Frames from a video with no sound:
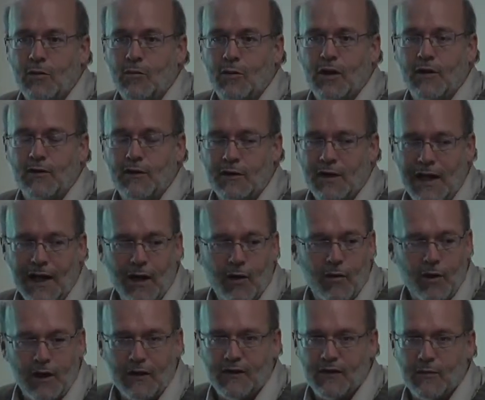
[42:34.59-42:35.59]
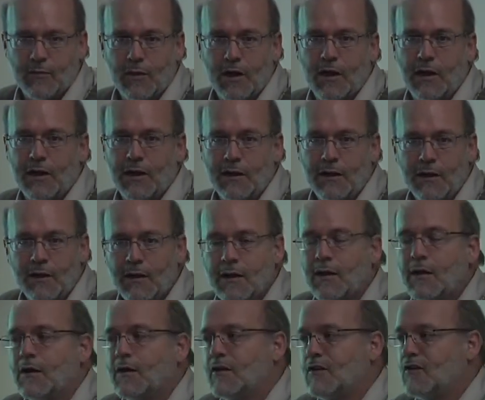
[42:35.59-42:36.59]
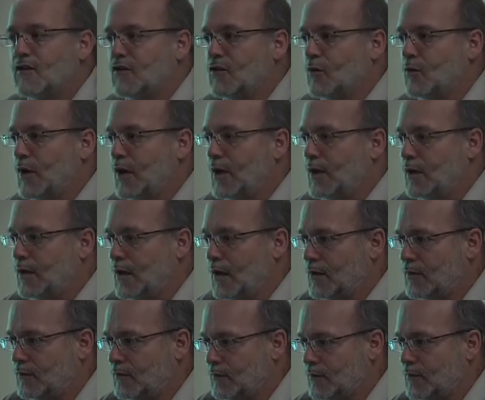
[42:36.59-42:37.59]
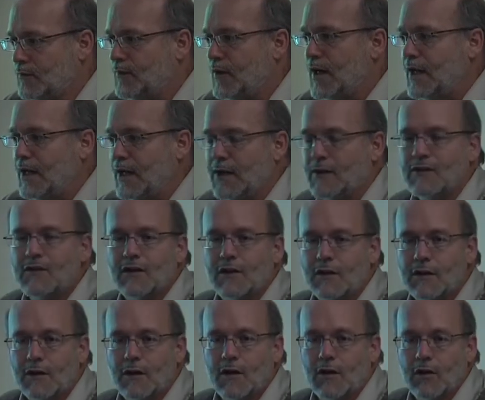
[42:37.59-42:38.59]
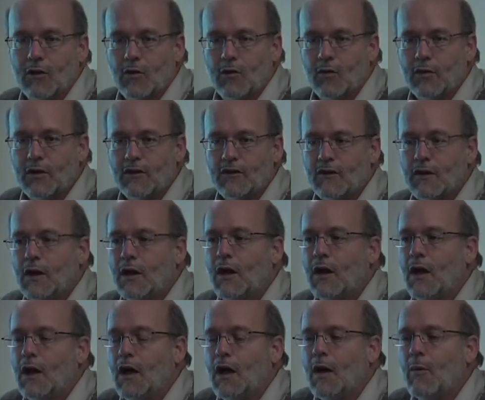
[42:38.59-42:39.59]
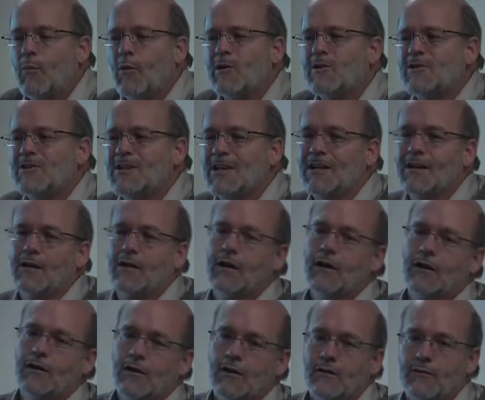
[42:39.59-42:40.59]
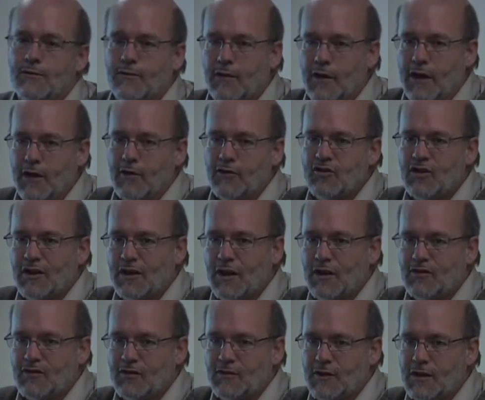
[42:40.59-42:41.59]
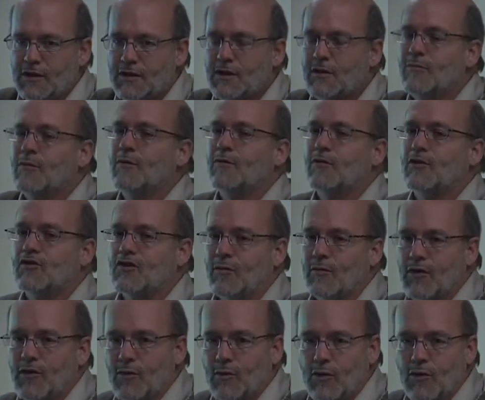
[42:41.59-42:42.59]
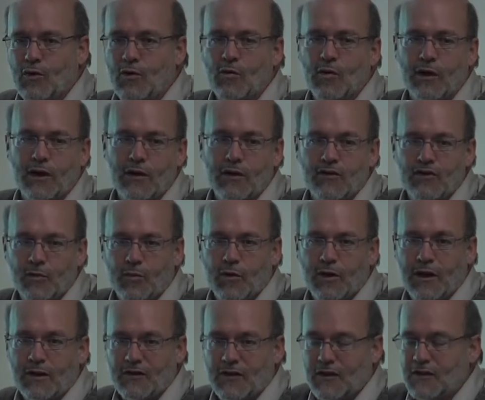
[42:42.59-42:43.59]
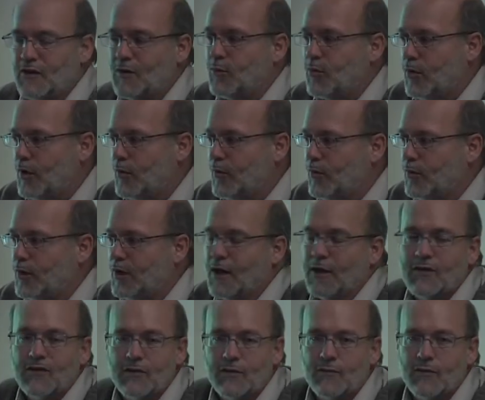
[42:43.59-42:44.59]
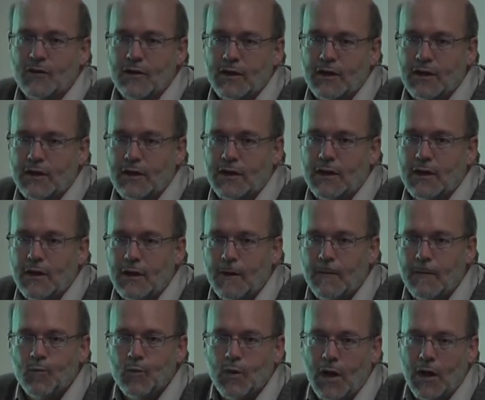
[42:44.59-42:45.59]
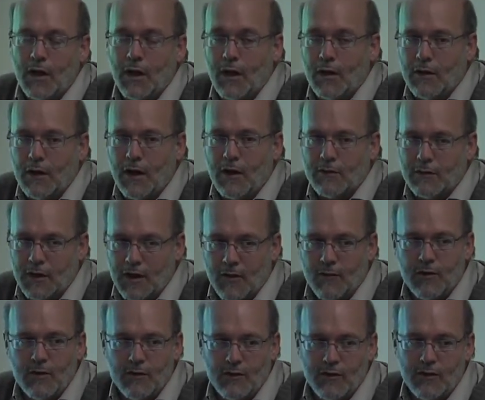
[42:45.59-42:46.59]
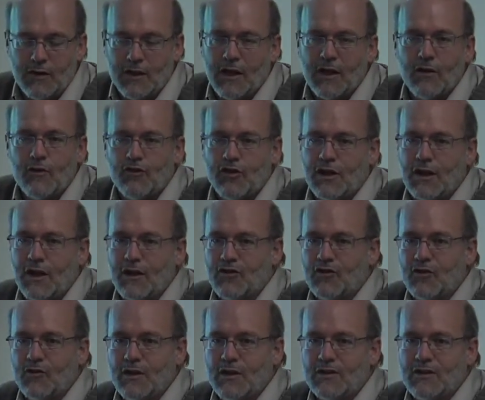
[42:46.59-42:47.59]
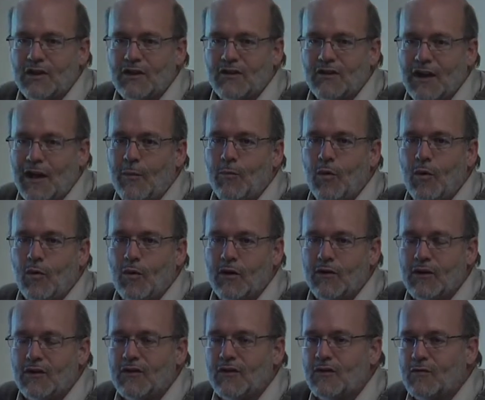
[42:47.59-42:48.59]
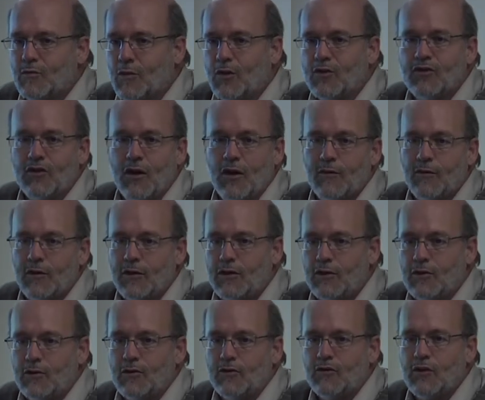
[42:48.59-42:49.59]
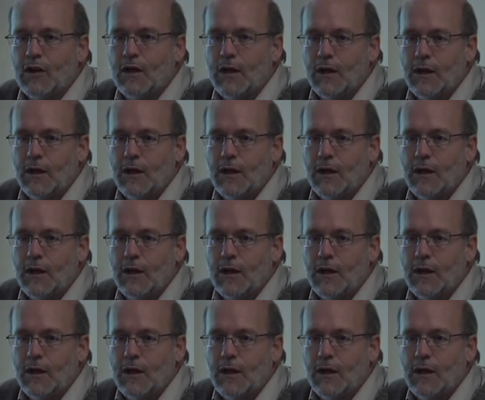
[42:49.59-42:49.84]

But if you can't raise the money, this is a way to get financing at a low risk. Particularly good for energy conservation, but for some of the renewable energy projects it probably has some validity. And I'll give you the energy conservation example where this is most often used.